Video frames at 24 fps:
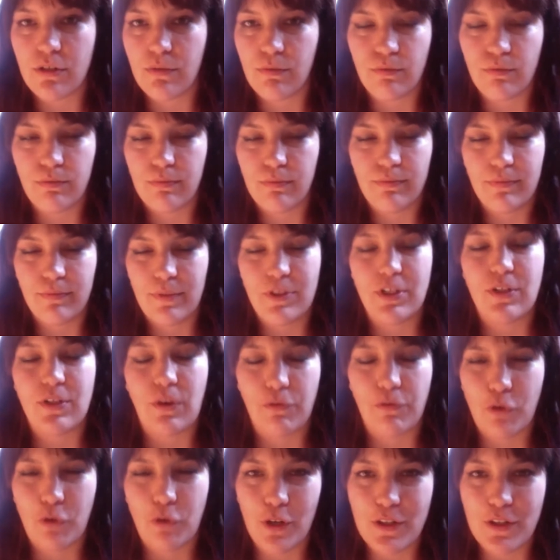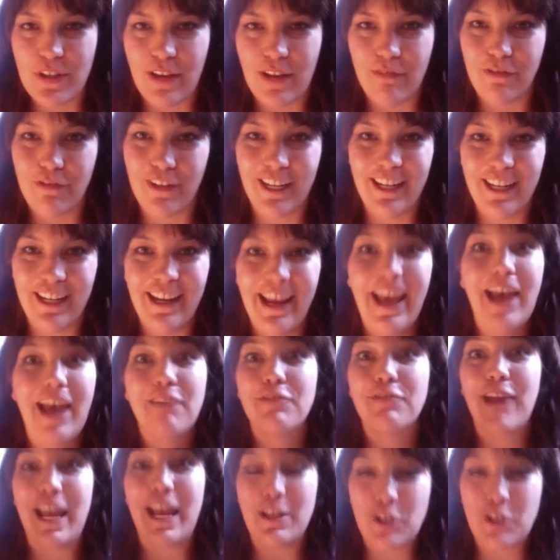which is of course every every
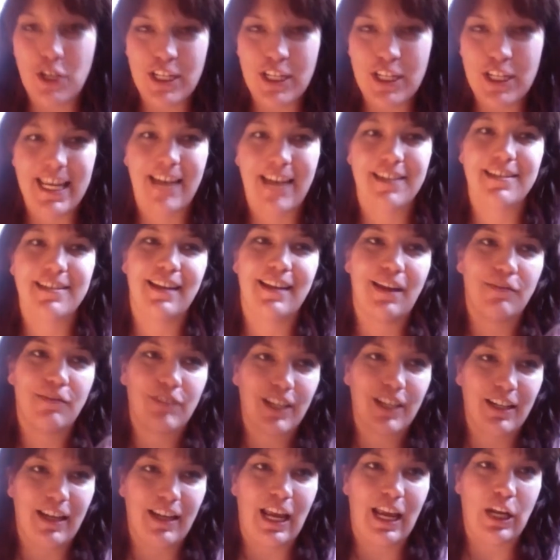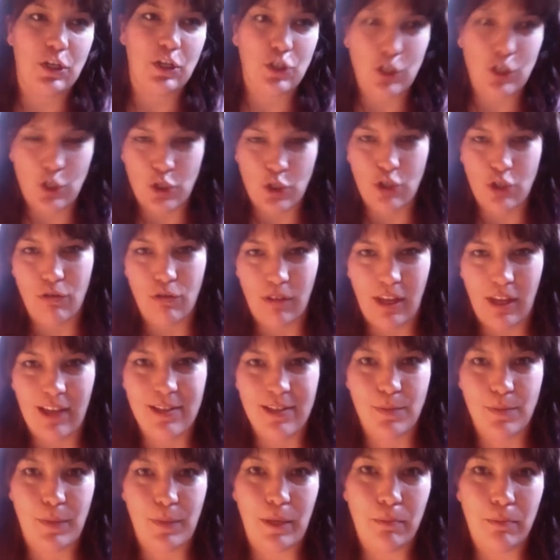ancient text and every ancient truth has
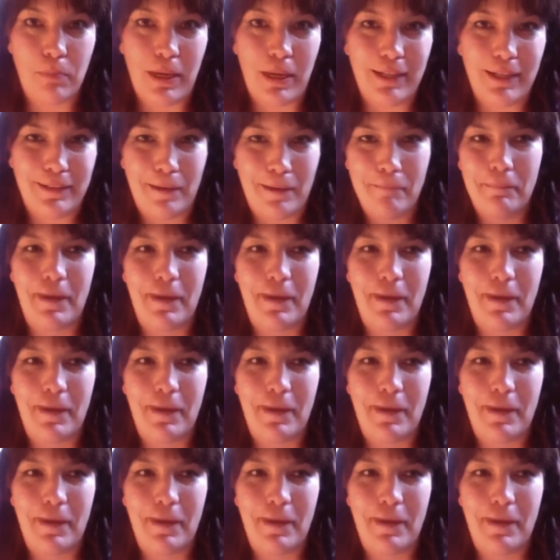been picked up by